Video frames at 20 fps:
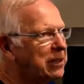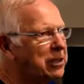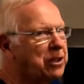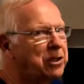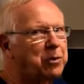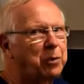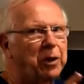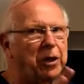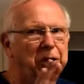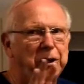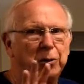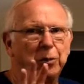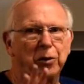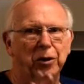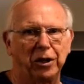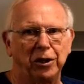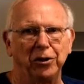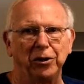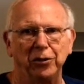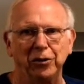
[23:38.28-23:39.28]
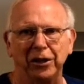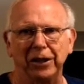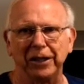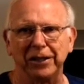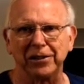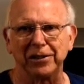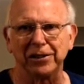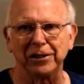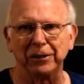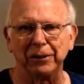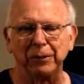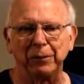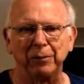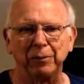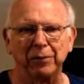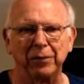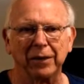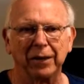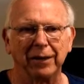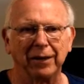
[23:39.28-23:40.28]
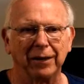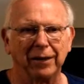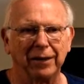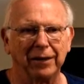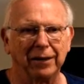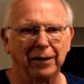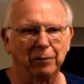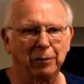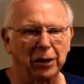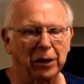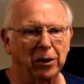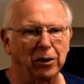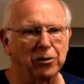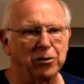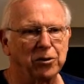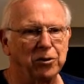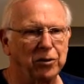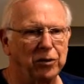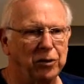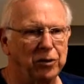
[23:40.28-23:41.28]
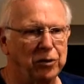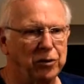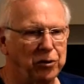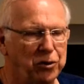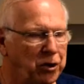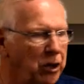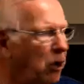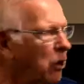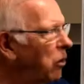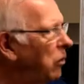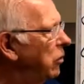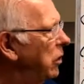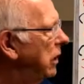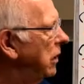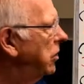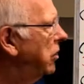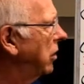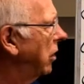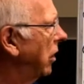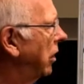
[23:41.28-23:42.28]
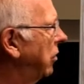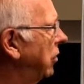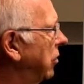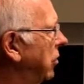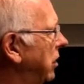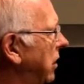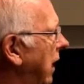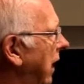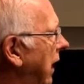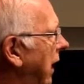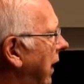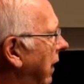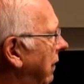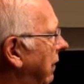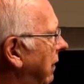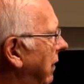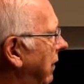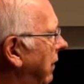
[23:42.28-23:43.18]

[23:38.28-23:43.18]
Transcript: is where you want to do this. Because Joe needs to understand